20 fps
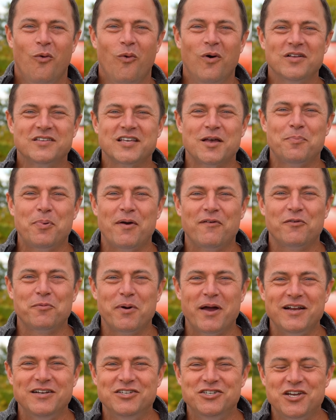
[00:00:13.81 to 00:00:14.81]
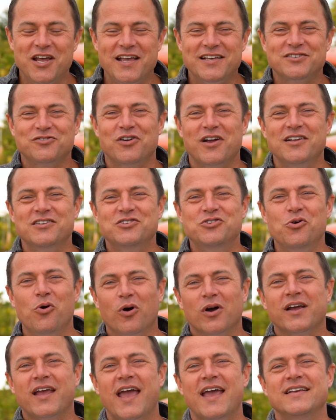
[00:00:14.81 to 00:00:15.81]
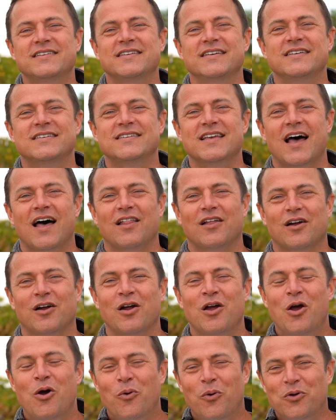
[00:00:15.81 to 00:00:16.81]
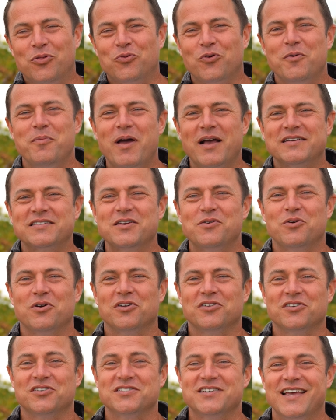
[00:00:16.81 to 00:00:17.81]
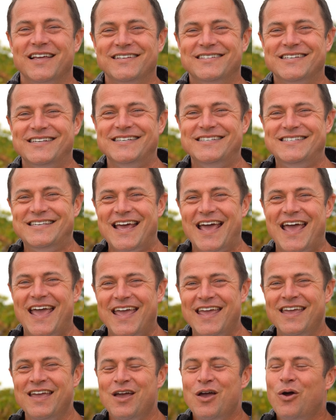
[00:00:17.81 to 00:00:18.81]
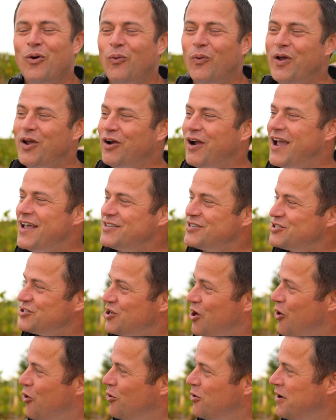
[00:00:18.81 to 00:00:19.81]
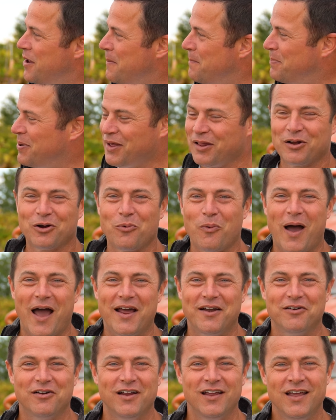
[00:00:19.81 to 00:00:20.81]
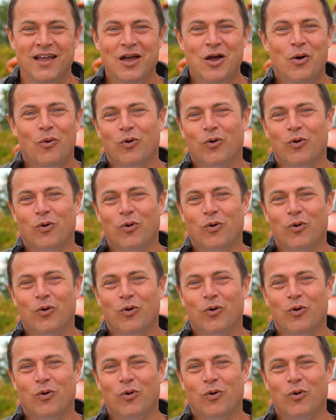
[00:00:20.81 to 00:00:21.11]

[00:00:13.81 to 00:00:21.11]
What's up, everybody? Jason Rains, your Casey Cellar with Remaxley Realtors, and today we are at Stone Pillar Winery.